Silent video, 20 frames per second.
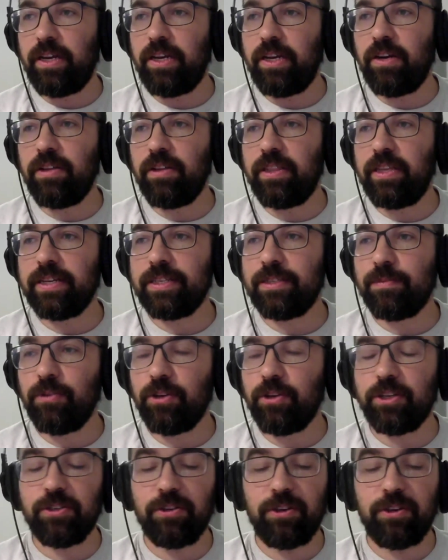I know at the
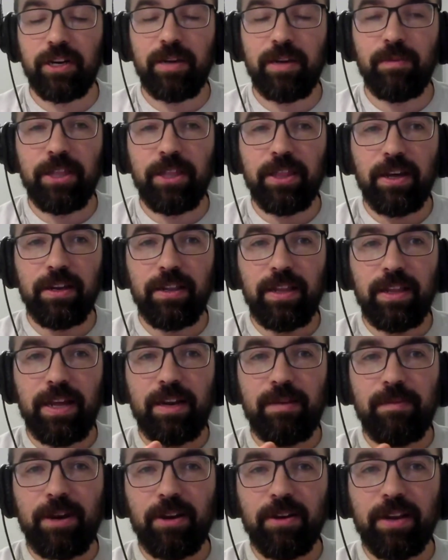Exploratorium, we thought a
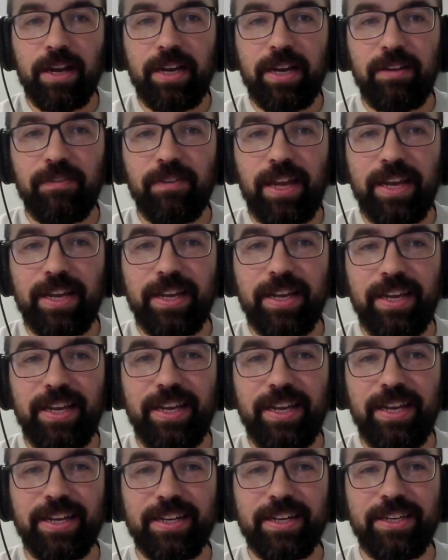lot about kind of like
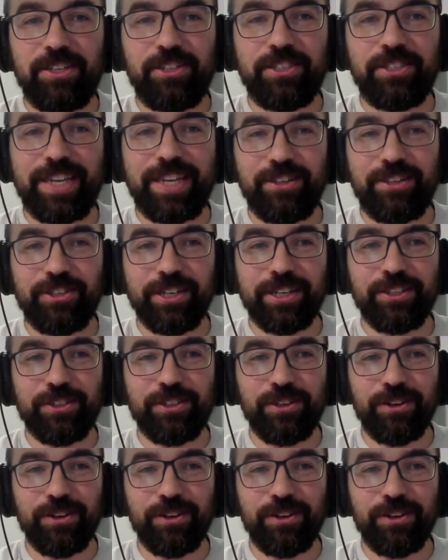concentric